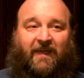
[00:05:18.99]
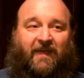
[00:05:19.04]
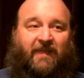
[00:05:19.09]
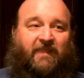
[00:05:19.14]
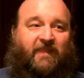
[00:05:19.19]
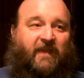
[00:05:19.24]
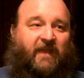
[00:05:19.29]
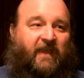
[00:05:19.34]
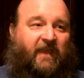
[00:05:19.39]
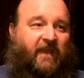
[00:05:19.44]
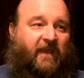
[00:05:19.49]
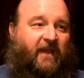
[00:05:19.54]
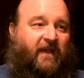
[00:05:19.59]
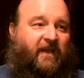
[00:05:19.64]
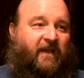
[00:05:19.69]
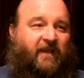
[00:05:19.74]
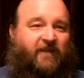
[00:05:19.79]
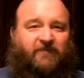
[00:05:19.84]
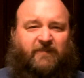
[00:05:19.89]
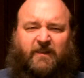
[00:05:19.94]
They
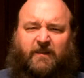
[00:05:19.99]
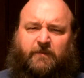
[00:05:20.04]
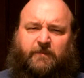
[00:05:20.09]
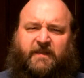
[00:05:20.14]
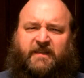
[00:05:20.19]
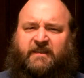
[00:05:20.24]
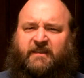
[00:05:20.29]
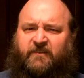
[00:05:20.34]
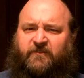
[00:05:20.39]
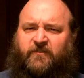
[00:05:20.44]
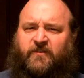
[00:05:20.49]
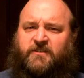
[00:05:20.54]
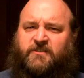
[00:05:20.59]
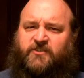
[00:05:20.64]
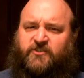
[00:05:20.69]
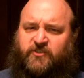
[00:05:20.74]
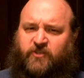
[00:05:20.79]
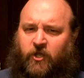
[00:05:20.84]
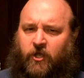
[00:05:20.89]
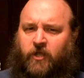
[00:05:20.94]
have a little bit different
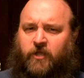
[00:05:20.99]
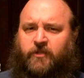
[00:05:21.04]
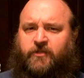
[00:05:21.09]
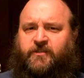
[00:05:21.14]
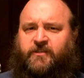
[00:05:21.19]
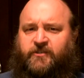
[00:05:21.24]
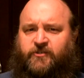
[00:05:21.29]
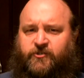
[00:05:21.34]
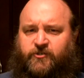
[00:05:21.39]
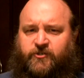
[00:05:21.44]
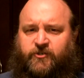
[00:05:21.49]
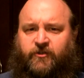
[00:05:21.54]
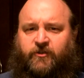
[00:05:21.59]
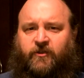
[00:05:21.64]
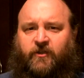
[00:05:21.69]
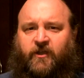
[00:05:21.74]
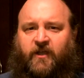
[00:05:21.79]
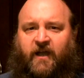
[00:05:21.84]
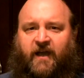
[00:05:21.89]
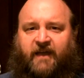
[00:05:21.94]
salt and
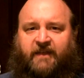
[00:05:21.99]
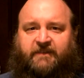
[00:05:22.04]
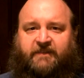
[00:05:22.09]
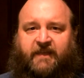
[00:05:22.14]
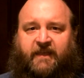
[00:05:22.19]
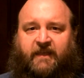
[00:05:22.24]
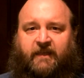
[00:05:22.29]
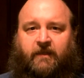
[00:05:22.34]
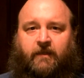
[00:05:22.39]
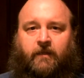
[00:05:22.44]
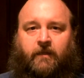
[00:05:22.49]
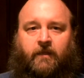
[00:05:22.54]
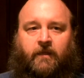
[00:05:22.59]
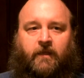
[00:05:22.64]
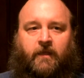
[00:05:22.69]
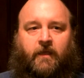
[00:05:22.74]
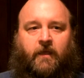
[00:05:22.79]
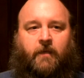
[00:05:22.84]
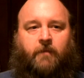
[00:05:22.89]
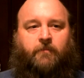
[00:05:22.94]
sugar content,
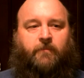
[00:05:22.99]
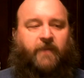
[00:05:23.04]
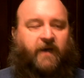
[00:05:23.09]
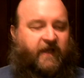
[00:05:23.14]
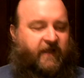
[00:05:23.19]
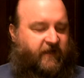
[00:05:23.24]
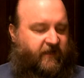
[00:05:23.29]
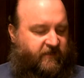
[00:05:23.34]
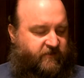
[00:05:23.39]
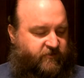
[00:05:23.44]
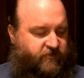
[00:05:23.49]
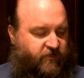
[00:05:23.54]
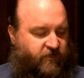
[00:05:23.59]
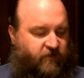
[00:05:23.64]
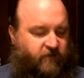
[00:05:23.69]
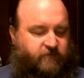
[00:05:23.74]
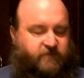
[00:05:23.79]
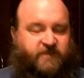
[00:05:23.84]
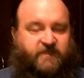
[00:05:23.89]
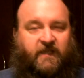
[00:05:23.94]
but in
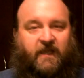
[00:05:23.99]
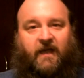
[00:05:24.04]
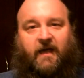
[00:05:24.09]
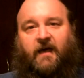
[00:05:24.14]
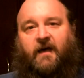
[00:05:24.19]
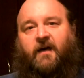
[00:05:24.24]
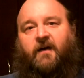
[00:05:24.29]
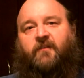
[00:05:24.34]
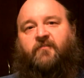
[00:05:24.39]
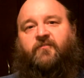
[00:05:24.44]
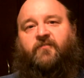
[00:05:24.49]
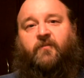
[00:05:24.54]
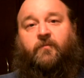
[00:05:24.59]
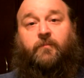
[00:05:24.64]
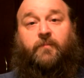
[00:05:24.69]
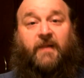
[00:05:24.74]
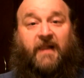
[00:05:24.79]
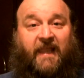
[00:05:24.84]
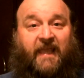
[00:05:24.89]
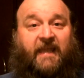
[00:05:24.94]
terms of
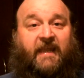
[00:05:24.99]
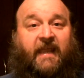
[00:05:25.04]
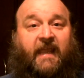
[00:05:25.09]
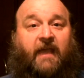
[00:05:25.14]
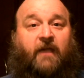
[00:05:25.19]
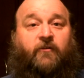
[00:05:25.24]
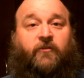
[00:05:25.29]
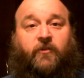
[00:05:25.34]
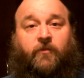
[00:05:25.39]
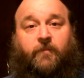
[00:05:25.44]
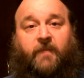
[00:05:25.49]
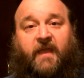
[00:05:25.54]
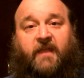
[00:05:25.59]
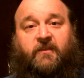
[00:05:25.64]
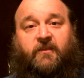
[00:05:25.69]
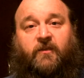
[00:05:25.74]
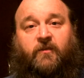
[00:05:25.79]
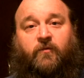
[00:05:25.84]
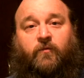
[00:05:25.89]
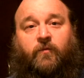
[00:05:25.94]
planning out your
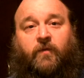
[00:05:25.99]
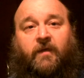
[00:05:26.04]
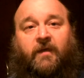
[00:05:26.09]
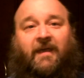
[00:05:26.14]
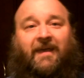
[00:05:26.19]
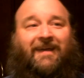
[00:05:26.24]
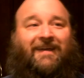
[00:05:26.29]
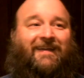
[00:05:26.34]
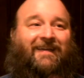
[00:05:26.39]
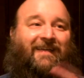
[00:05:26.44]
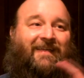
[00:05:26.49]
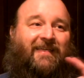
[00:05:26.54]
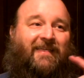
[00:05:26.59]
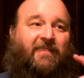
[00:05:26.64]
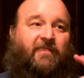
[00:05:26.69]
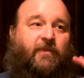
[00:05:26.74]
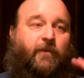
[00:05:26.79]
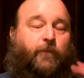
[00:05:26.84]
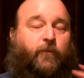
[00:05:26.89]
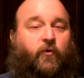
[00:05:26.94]
menu,
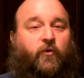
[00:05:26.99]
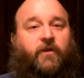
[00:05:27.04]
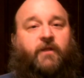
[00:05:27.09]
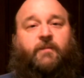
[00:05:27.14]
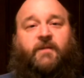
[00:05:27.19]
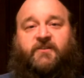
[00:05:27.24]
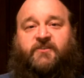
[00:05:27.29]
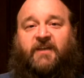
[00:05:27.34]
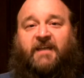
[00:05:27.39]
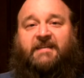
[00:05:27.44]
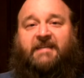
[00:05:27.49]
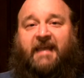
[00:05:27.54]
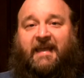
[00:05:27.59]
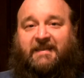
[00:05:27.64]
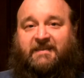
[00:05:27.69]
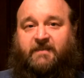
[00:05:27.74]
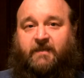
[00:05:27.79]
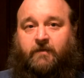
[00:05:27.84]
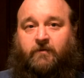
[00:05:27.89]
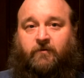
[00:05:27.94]
they're pretty much
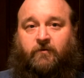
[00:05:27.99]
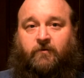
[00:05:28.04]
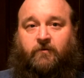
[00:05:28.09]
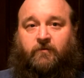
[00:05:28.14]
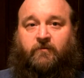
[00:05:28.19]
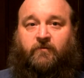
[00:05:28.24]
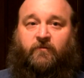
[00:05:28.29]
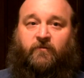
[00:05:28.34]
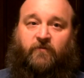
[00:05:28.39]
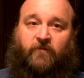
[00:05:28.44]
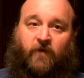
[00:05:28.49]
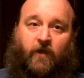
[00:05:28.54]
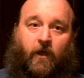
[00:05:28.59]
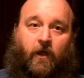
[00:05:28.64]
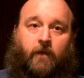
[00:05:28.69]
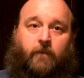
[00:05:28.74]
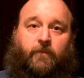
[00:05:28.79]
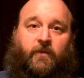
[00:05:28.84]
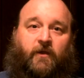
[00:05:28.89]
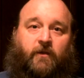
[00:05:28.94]
identical for
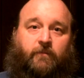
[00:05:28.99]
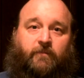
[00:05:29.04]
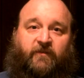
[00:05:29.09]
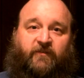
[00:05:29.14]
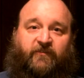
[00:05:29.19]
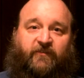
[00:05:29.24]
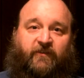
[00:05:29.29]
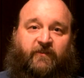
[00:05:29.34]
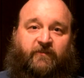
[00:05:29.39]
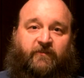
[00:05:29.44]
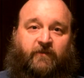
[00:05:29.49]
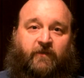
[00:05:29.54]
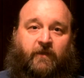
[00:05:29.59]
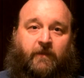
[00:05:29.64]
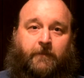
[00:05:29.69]
our purposes.